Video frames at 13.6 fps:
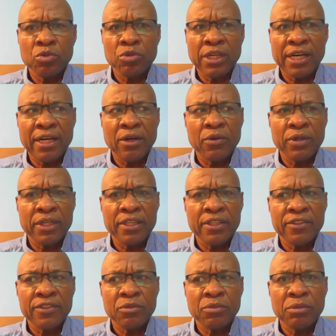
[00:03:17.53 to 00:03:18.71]
now is
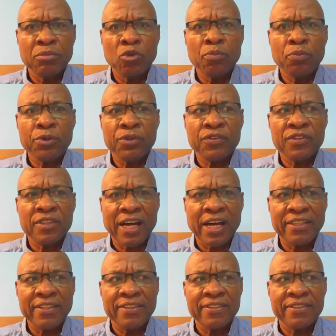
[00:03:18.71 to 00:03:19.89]
to be more
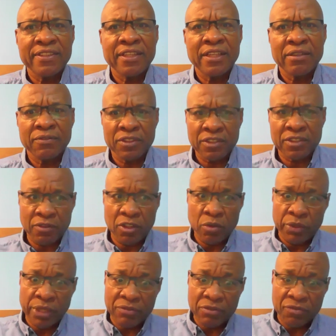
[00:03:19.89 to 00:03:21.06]
precise. Uh, first of all, we
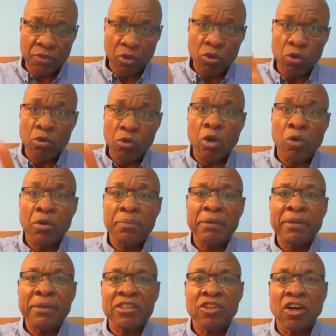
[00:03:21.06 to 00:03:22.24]
have to follow our
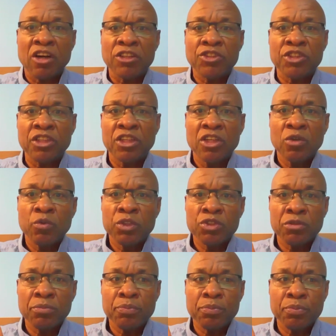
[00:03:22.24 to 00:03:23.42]
methodology. We
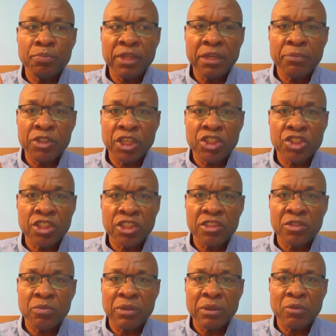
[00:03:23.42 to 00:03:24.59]
should make predictions
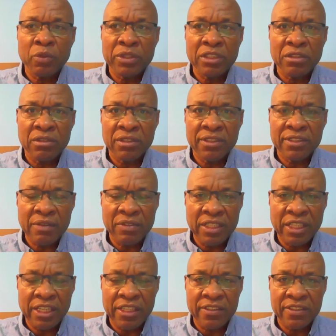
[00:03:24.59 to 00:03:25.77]
within seven
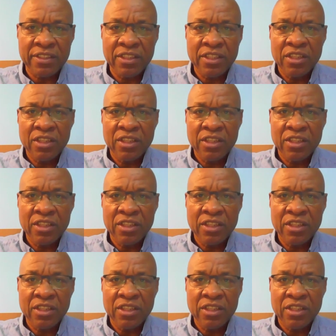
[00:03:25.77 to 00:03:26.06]
days